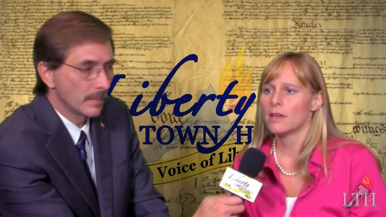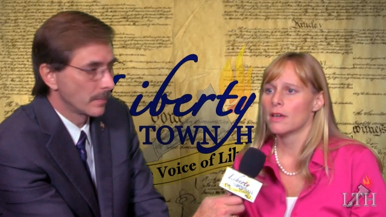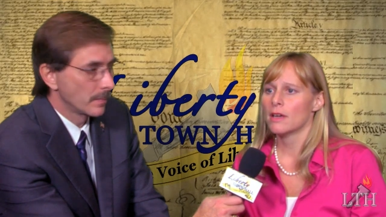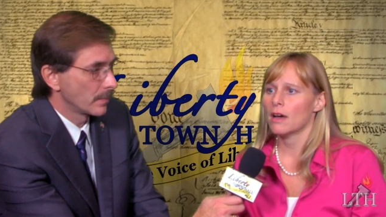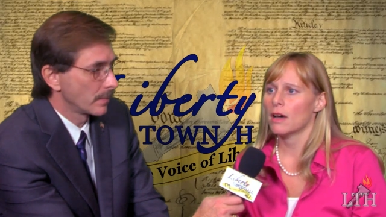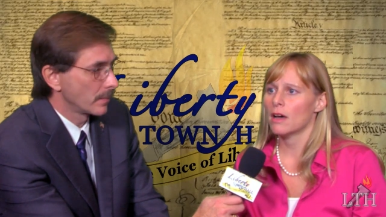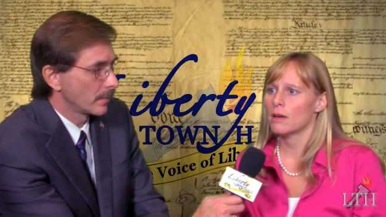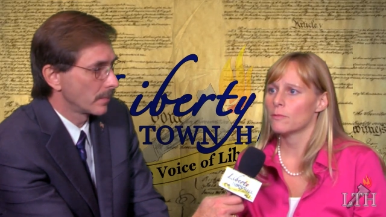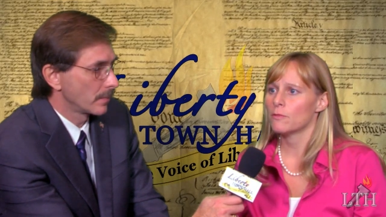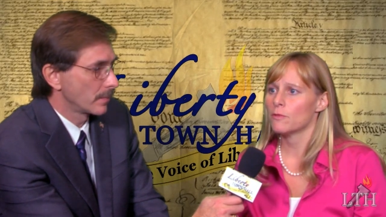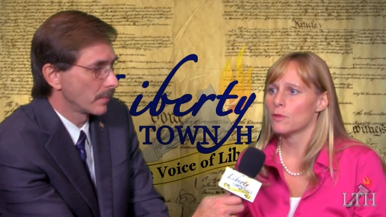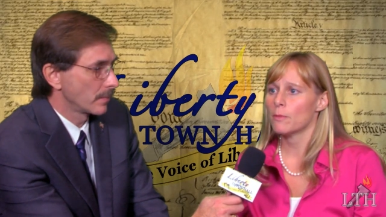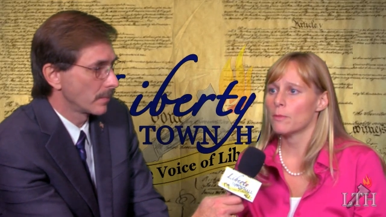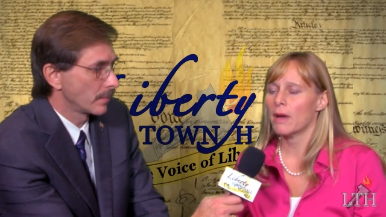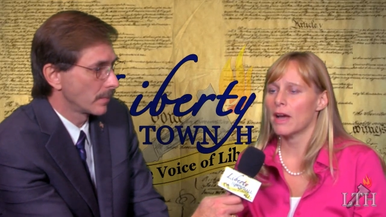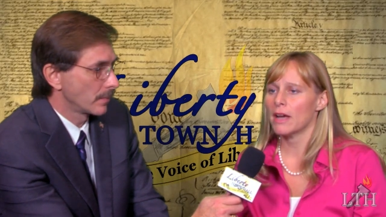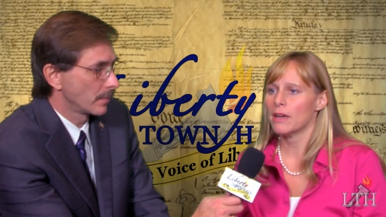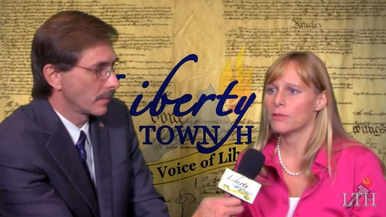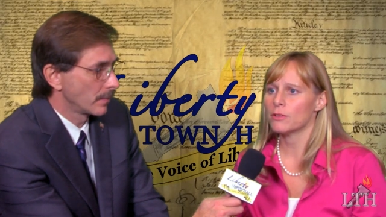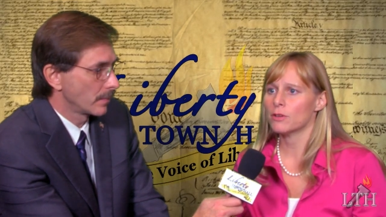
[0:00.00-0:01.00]
Speaker 1: Um, for
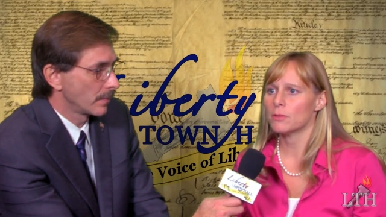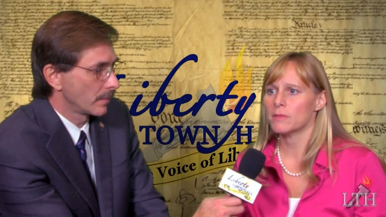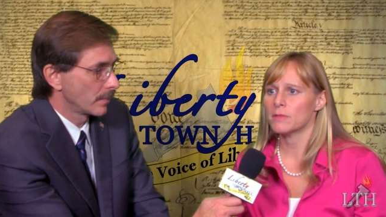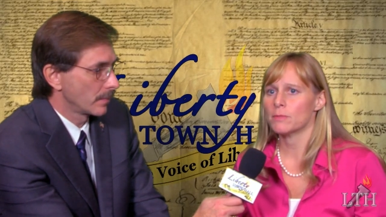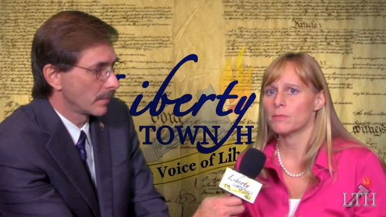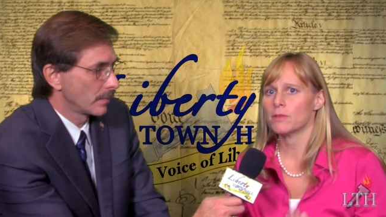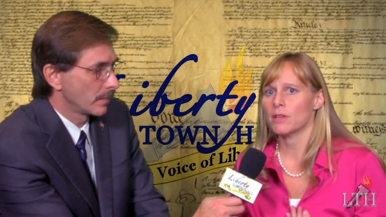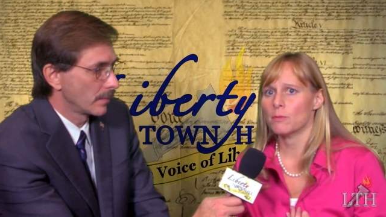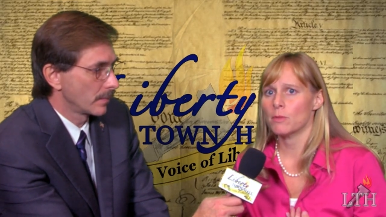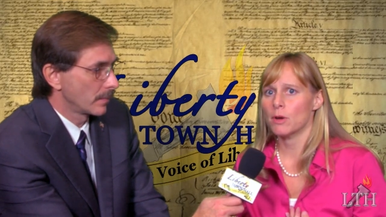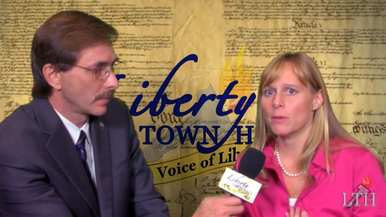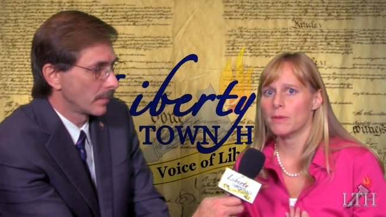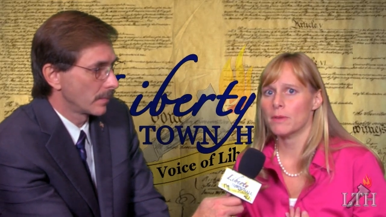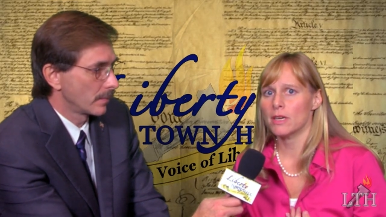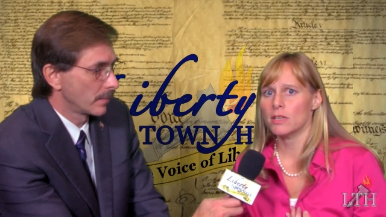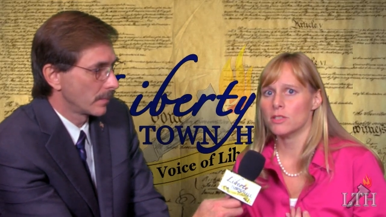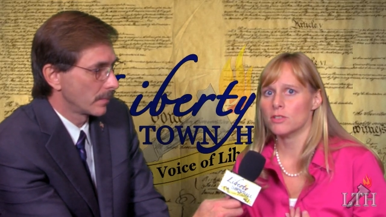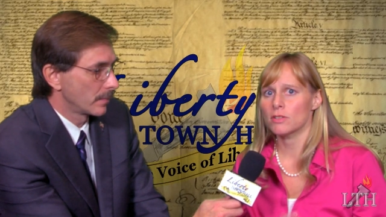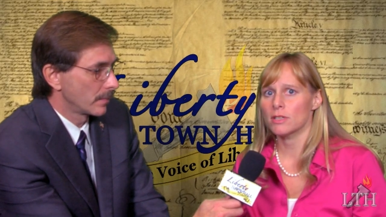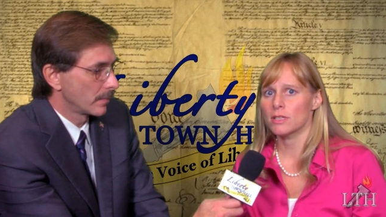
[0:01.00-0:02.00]
my group, the Plainwell
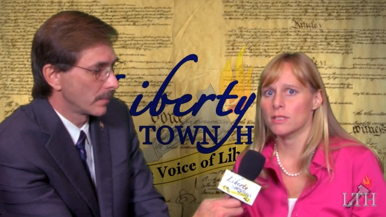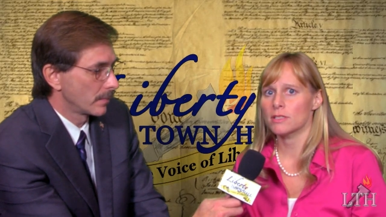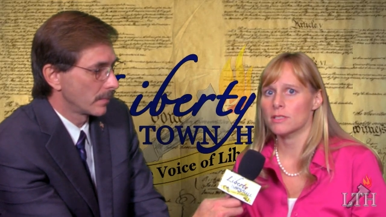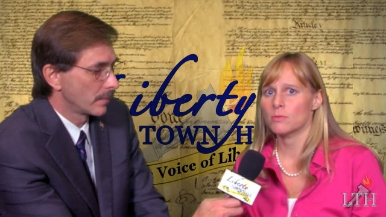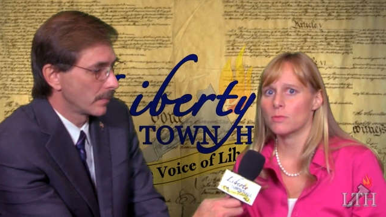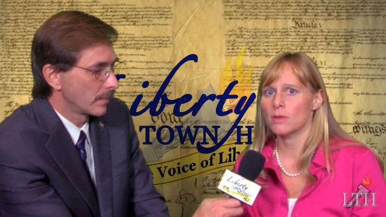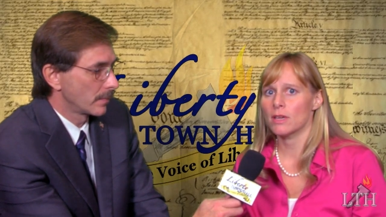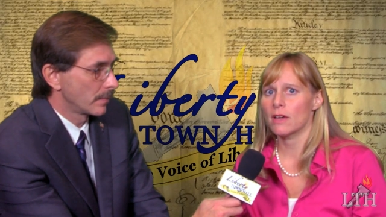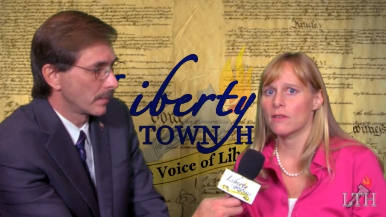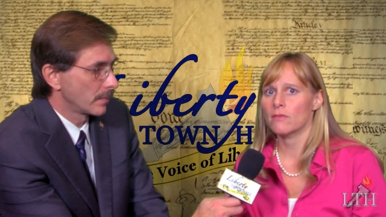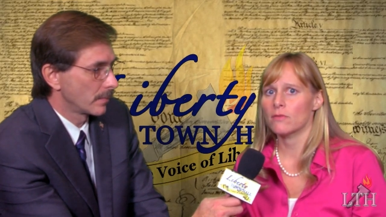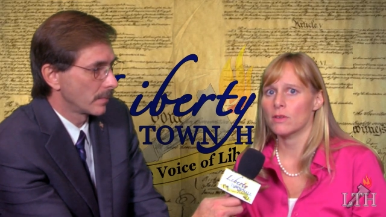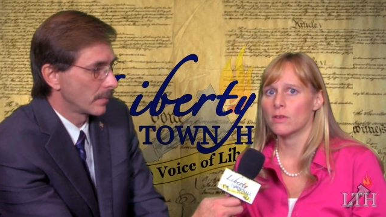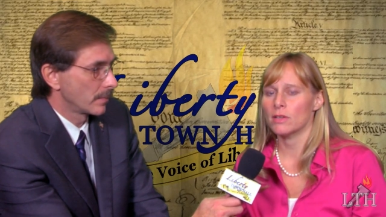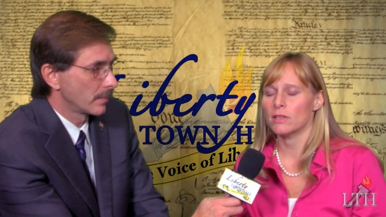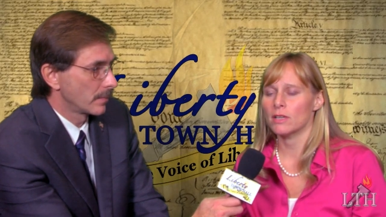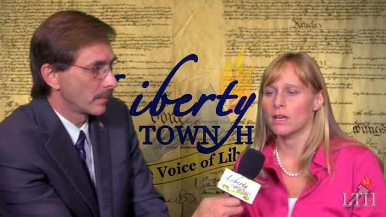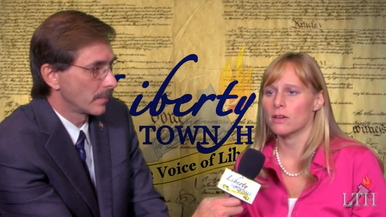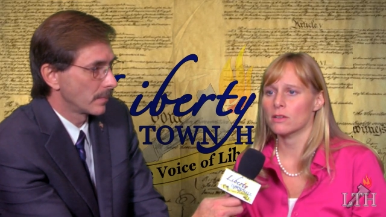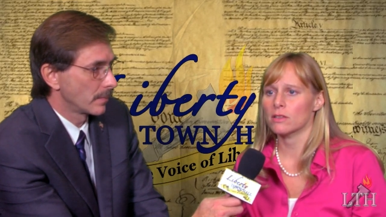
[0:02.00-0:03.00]
Patriots, we have
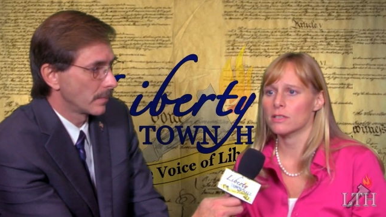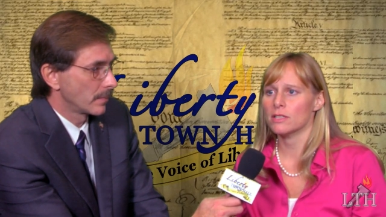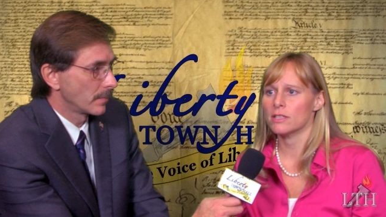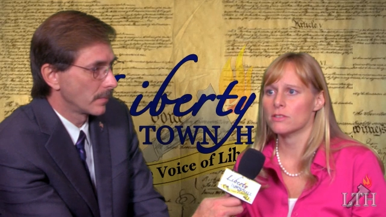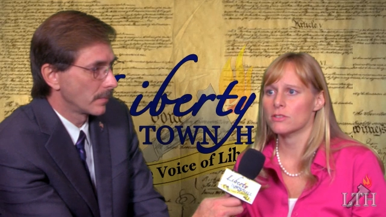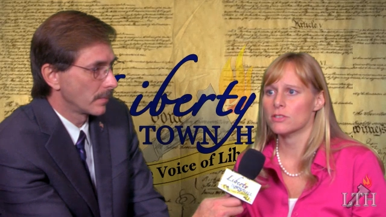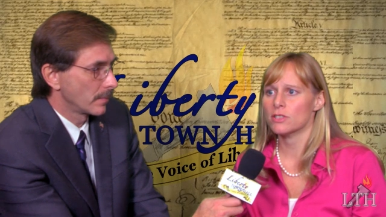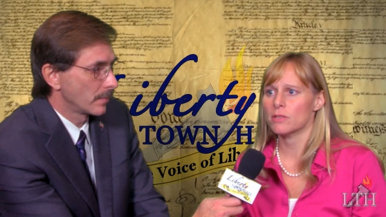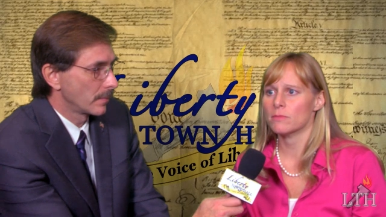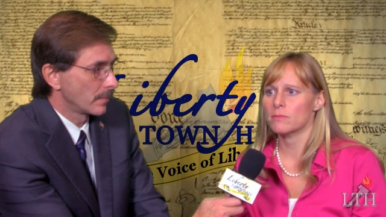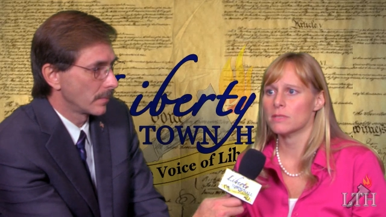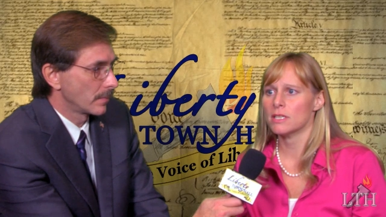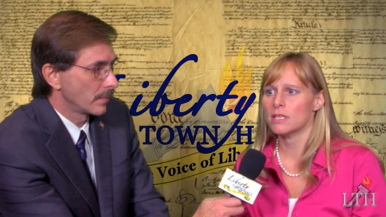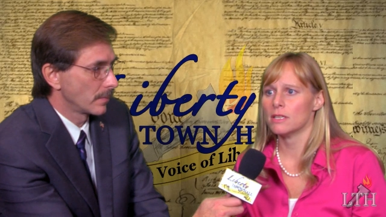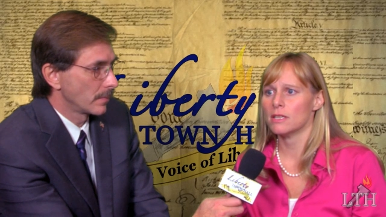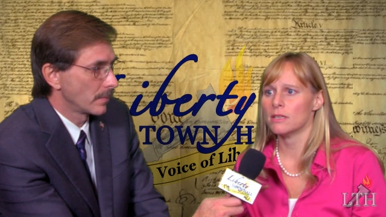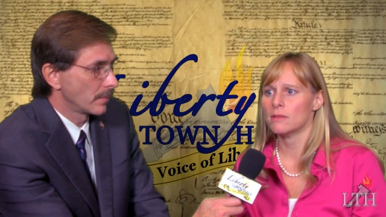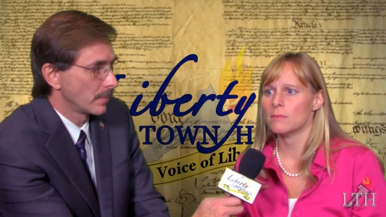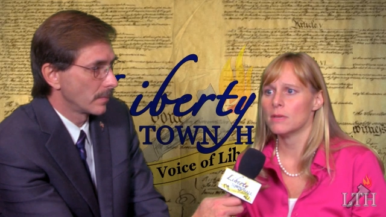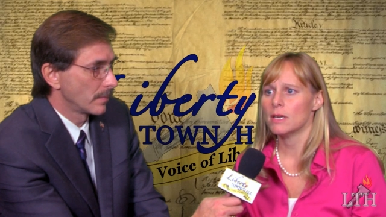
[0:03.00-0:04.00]
in our leadership
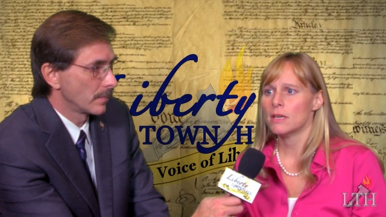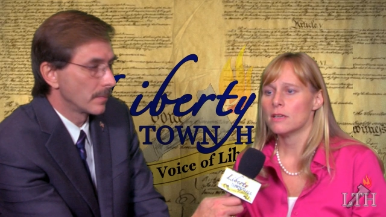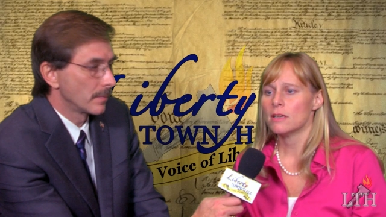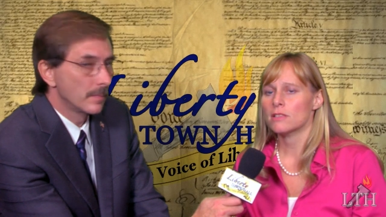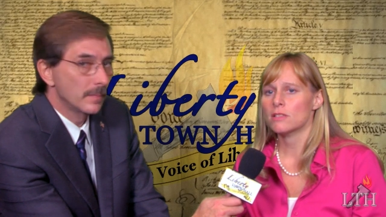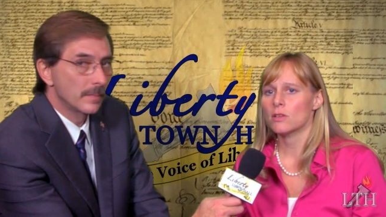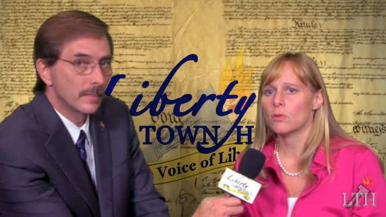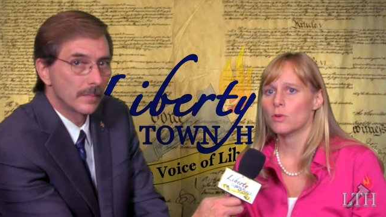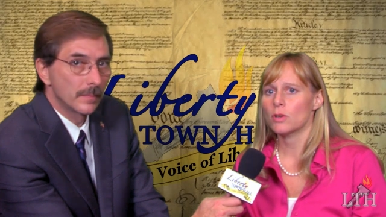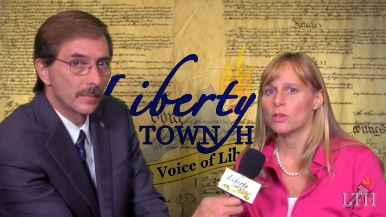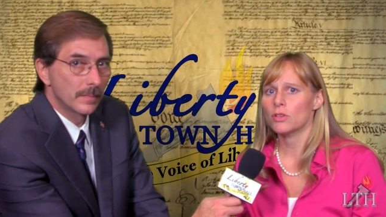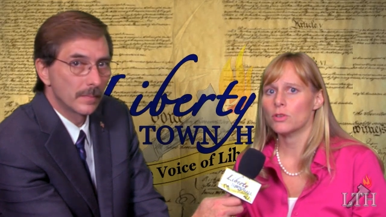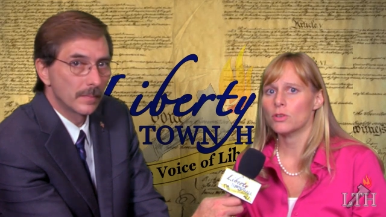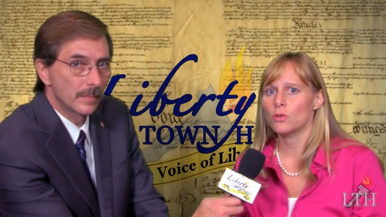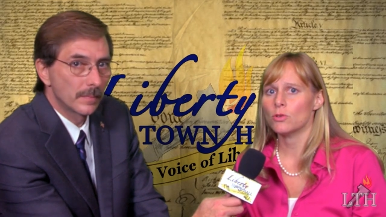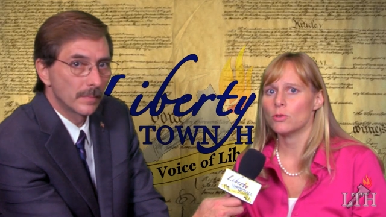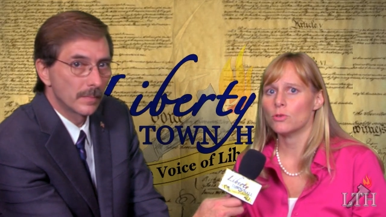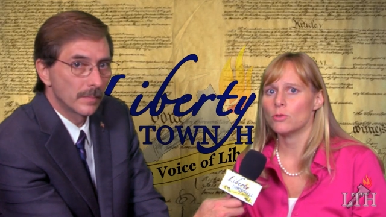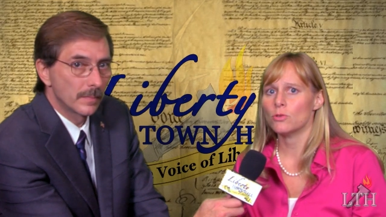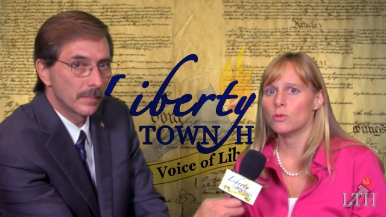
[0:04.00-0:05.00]
team someone
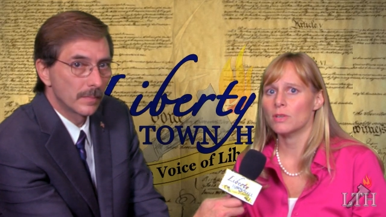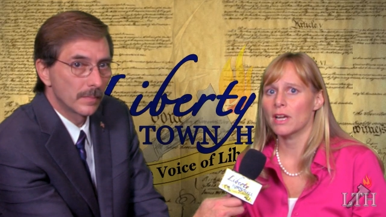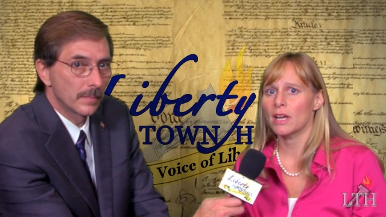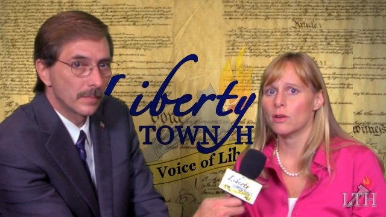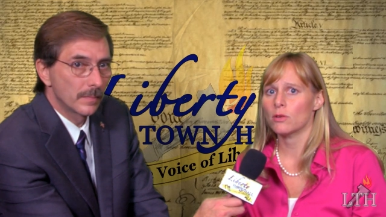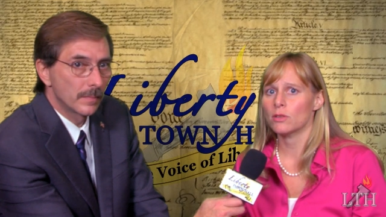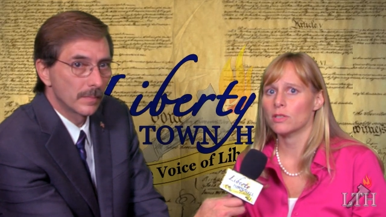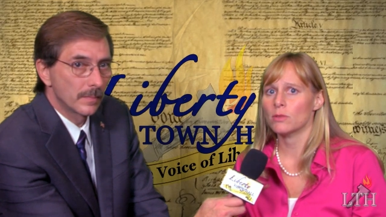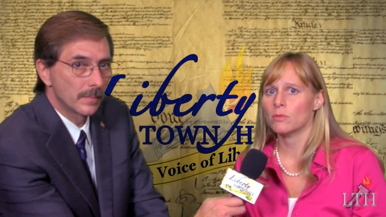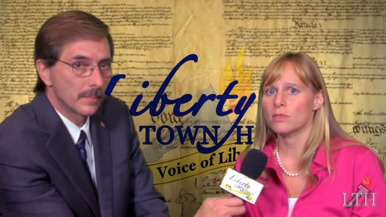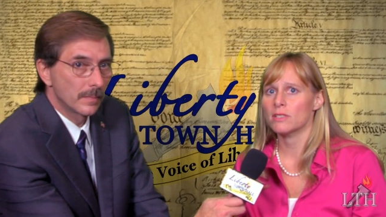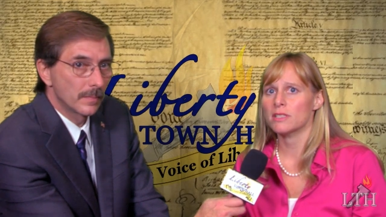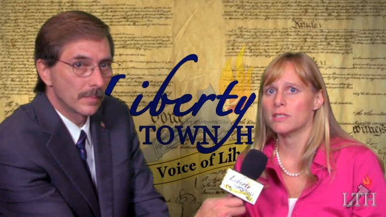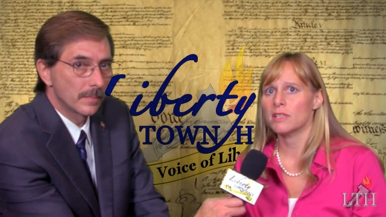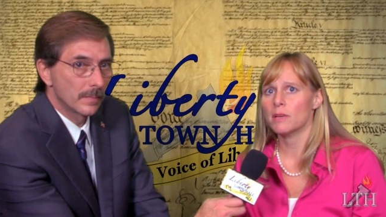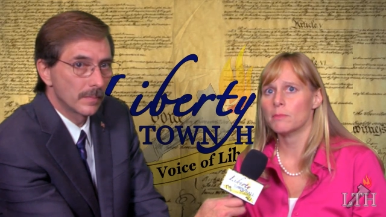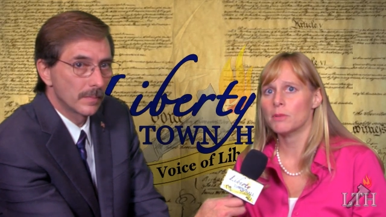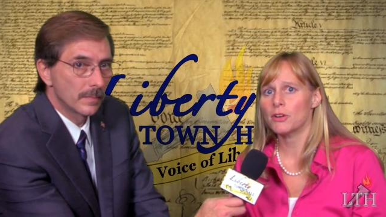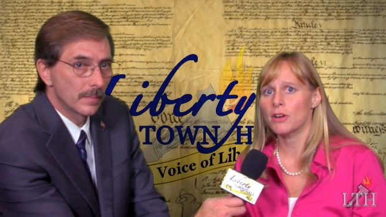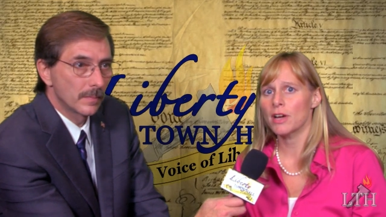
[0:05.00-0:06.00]
who not only was a
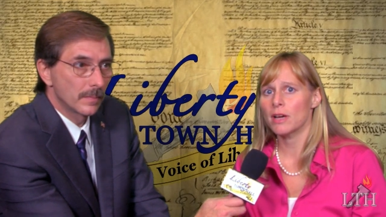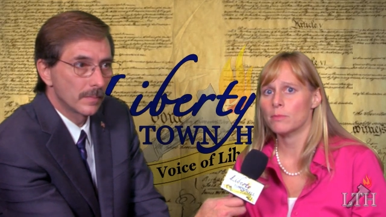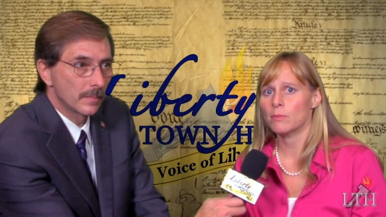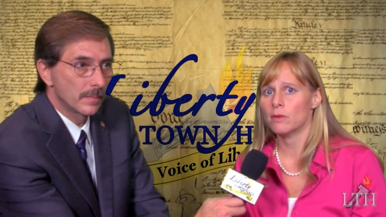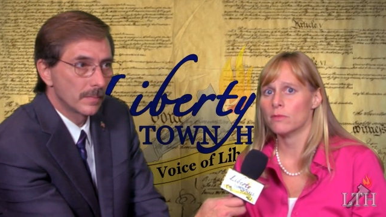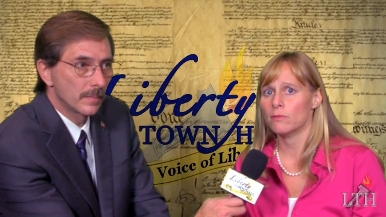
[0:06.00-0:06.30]
Democrat,